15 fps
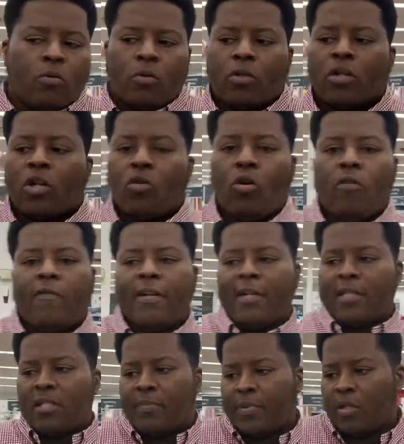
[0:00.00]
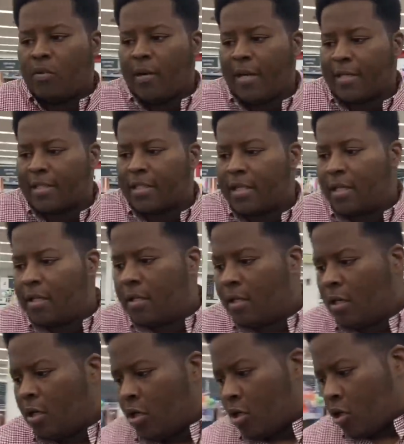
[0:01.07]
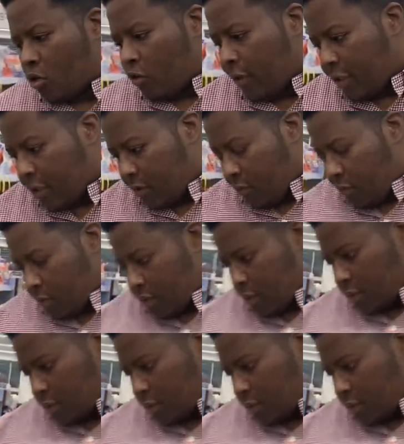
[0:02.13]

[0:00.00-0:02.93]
going to go over is the Purex crystals.